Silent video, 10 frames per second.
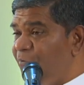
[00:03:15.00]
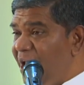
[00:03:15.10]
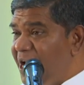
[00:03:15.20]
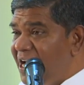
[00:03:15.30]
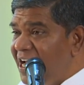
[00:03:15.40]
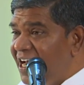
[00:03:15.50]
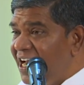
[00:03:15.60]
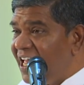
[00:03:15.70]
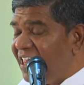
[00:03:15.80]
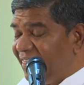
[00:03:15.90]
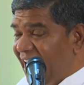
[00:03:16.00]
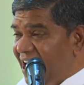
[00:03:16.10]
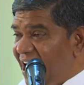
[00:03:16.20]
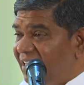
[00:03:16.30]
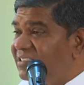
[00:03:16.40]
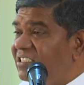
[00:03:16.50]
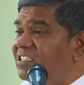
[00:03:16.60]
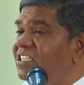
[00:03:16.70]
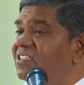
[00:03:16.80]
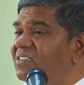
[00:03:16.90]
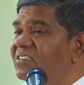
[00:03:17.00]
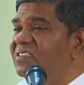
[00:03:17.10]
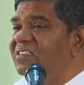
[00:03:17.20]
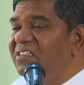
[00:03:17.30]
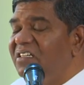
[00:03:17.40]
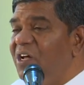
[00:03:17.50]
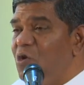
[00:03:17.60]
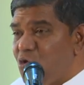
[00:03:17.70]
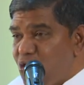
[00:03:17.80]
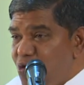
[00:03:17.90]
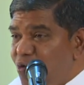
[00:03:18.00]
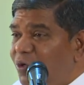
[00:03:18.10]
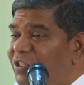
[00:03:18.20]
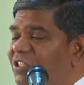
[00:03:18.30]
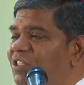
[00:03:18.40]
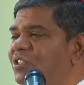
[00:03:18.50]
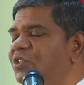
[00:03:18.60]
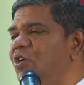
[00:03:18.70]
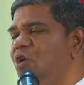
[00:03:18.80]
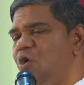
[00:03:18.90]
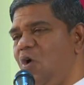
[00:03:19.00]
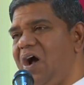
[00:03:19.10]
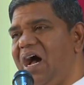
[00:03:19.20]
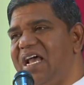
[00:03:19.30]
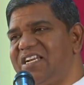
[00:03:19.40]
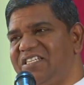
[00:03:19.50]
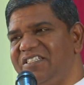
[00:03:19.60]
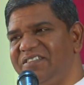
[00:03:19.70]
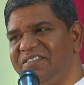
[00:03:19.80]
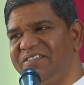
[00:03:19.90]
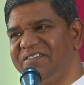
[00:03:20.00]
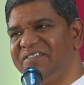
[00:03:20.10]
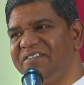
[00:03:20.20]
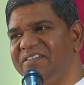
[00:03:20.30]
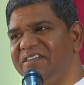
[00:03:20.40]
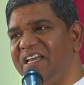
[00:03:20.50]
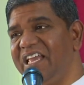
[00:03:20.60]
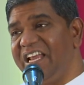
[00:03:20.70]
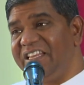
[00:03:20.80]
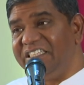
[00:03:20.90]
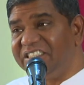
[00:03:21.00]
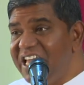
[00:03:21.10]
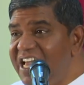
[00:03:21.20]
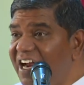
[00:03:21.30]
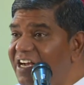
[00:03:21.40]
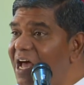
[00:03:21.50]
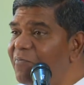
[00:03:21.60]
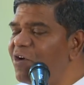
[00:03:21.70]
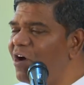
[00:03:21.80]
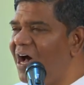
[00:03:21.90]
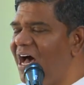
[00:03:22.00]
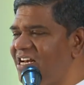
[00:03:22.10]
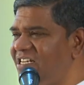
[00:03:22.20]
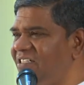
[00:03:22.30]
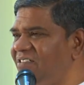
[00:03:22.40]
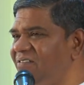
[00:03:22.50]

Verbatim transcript: When the lust rules your heart in the secret of your heart